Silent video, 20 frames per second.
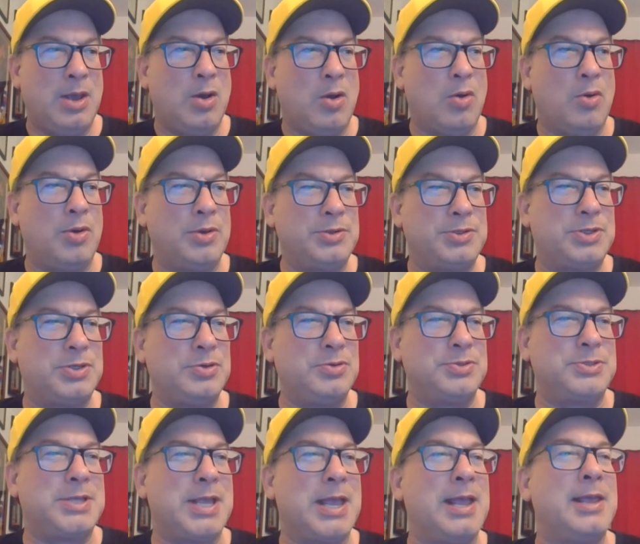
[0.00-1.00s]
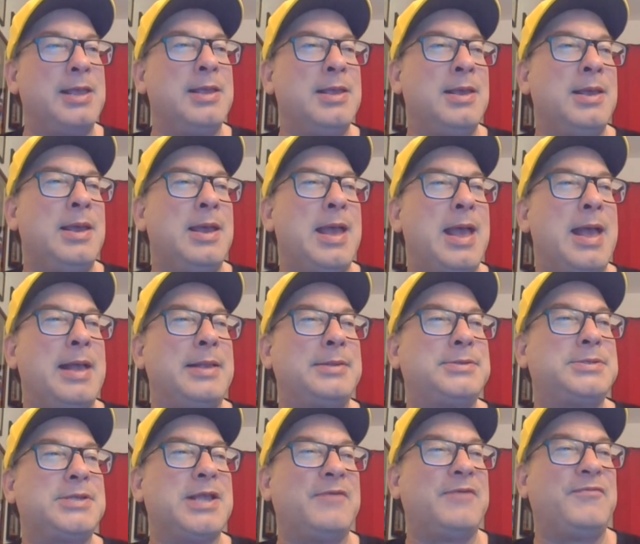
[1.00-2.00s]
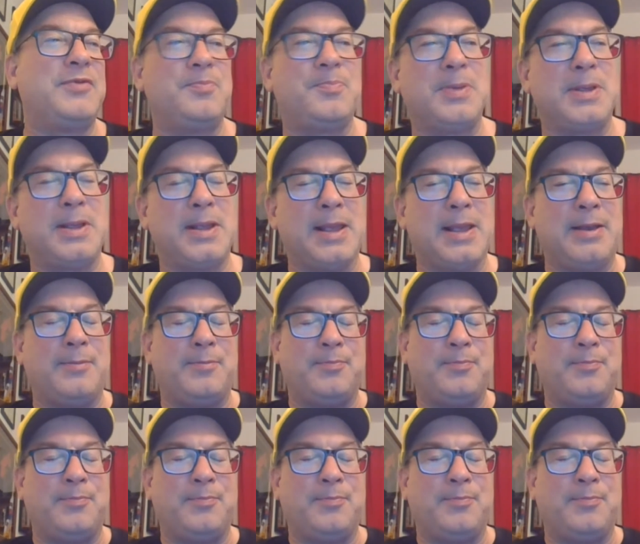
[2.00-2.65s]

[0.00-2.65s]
on Tuesday at 7 p.m.